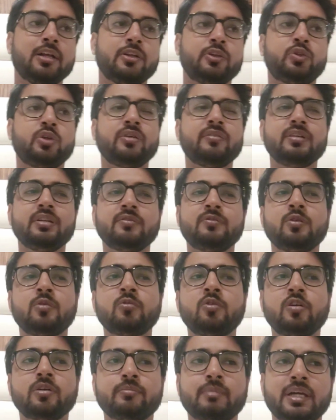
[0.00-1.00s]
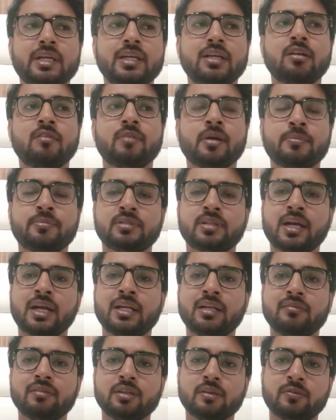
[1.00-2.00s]
So even if you're making a
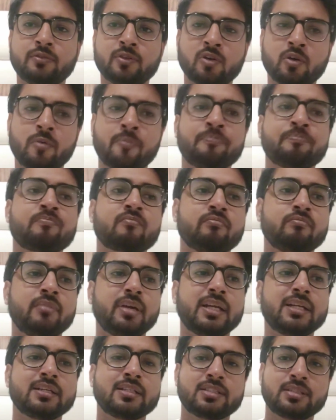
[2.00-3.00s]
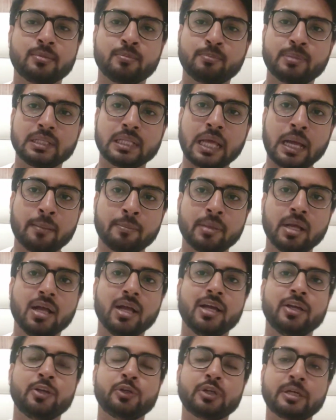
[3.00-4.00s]
website, even if you're making a simple app,
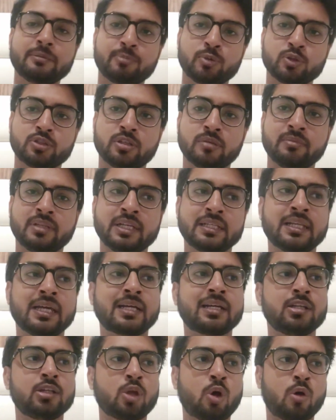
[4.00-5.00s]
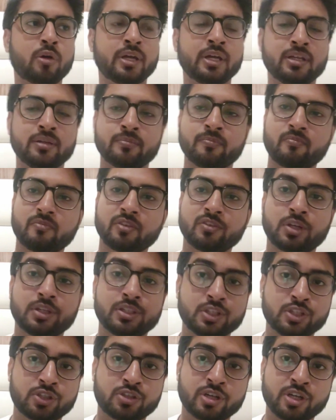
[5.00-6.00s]
you can put something like a login,
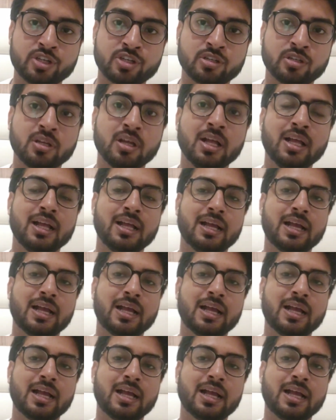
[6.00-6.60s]
registration,